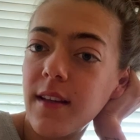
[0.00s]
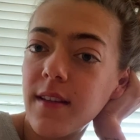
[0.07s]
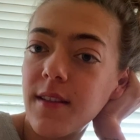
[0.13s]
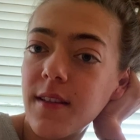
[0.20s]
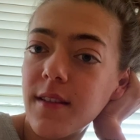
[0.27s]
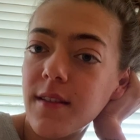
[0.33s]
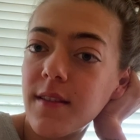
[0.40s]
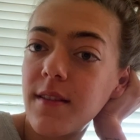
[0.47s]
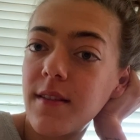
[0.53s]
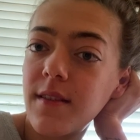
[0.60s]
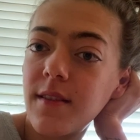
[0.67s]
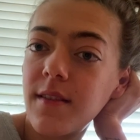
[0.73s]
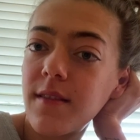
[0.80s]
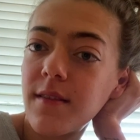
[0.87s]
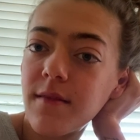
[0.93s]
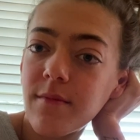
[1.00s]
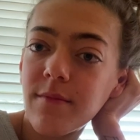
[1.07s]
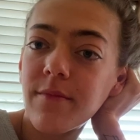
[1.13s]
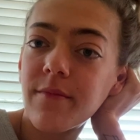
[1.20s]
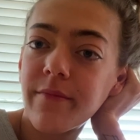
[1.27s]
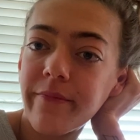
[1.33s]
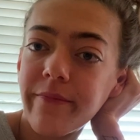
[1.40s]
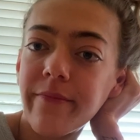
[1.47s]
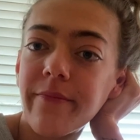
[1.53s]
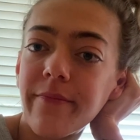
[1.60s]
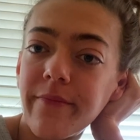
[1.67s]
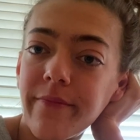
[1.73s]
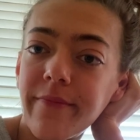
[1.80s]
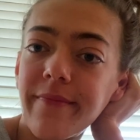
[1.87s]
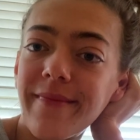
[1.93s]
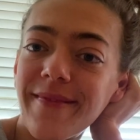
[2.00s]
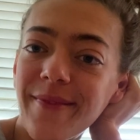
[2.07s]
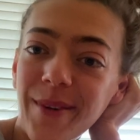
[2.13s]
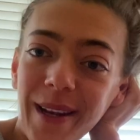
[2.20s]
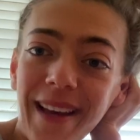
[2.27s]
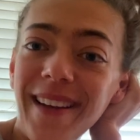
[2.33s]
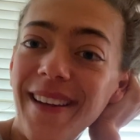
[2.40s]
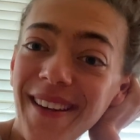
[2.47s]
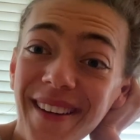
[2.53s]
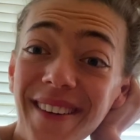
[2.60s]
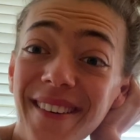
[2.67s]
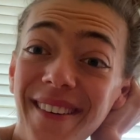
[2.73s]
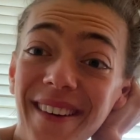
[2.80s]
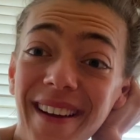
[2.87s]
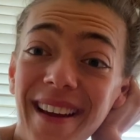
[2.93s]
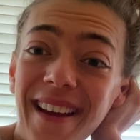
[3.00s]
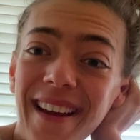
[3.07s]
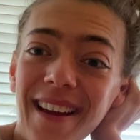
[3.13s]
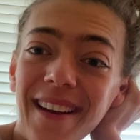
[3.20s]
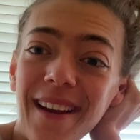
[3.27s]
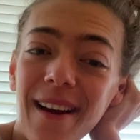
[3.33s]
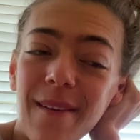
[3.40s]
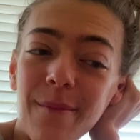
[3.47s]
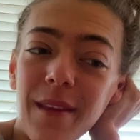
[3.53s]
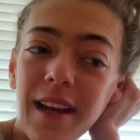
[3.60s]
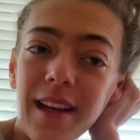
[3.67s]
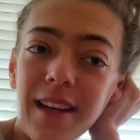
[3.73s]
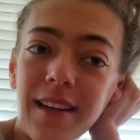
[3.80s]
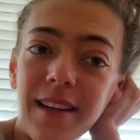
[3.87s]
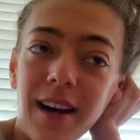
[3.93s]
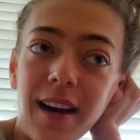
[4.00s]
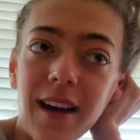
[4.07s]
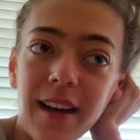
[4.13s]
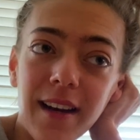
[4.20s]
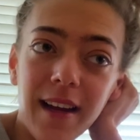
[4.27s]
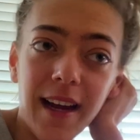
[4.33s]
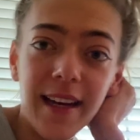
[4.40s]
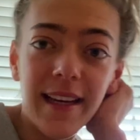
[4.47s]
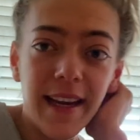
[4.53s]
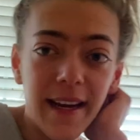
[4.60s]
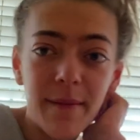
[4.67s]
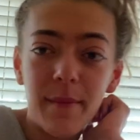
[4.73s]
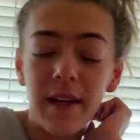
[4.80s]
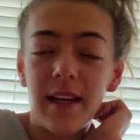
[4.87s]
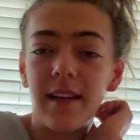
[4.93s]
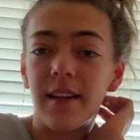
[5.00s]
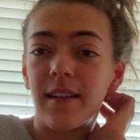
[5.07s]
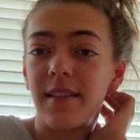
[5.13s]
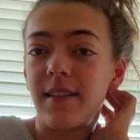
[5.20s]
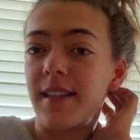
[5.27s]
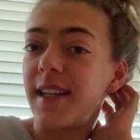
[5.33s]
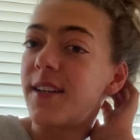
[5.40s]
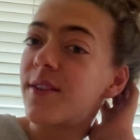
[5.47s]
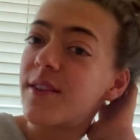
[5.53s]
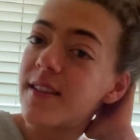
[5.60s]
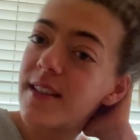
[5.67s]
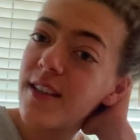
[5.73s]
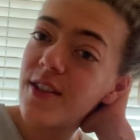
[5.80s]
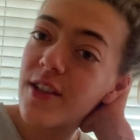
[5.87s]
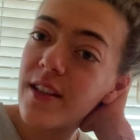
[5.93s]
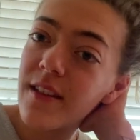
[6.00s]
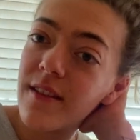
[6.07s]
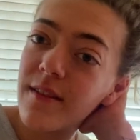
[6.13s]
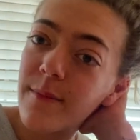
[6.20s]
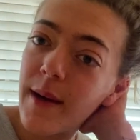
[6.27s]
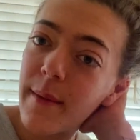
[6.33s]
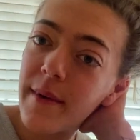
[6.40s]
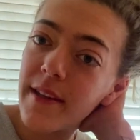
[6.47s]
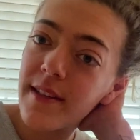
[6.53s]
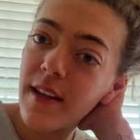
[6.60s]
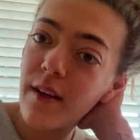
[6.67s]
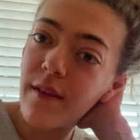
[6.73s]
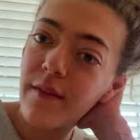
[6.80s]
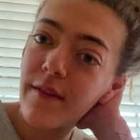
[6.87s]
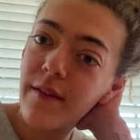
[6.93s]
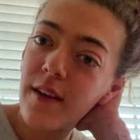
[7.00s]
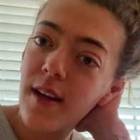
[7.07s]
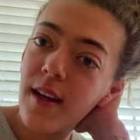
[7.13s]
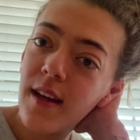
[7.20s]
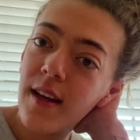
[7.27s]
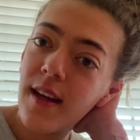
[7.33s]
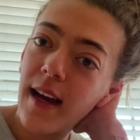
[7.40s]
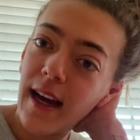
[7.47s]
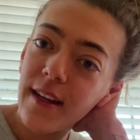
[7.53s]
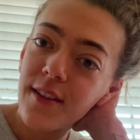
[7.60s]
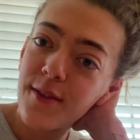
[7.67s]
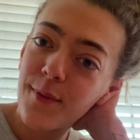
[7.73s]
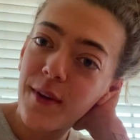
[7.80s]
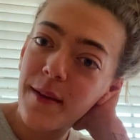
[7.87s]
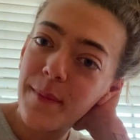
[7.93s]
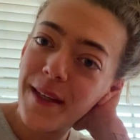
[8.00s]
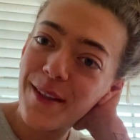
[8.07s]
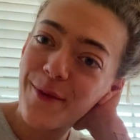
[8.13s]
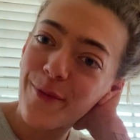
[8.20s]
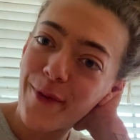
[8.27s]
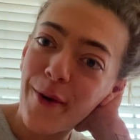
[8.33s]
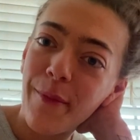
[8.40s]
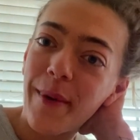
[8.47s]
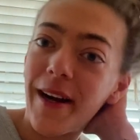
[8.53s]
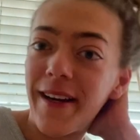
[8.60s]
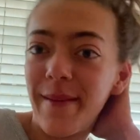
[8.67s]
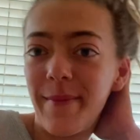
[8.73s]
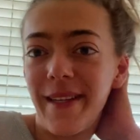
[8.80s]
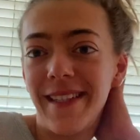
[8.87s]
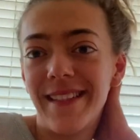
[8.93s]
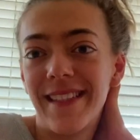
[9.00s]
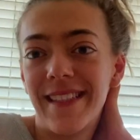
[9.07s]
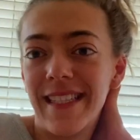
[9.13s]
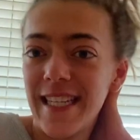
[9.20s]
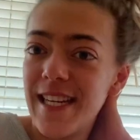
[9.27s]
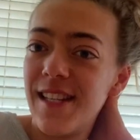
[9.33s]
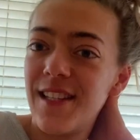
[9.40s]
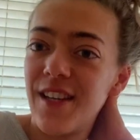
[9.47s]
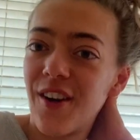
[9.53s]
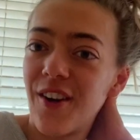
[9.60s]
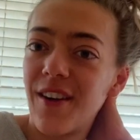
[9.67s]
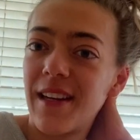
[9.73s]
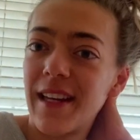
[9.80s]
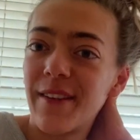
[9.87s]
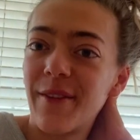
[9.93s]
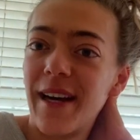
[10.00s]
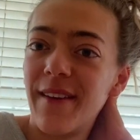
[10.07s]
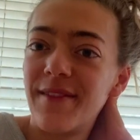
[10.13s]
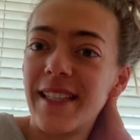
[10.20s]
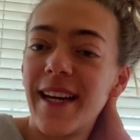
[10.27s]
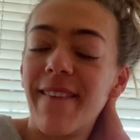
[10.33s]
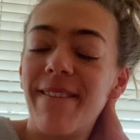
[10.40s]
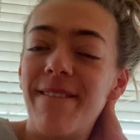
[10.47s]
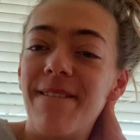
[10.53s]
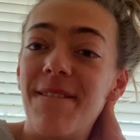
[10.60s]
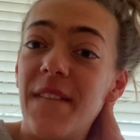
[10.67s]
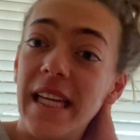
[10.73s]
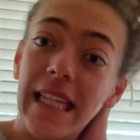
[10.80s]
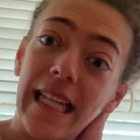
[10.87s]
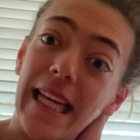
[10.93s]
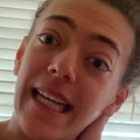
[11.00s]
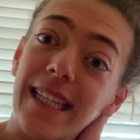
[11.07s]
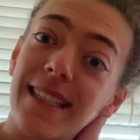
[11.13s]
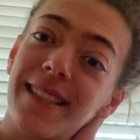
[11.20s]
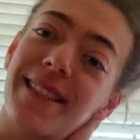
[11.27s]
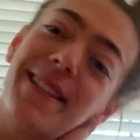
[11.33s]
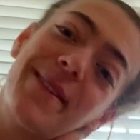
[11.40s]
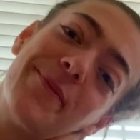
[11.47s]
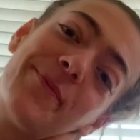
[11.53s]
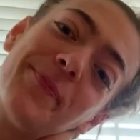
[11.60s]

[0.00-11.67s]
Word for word: this is what I do. And now I'm like, God, I can't make a single decision by myself. I just want to be a robot because it's easier and I don't have to have feelings.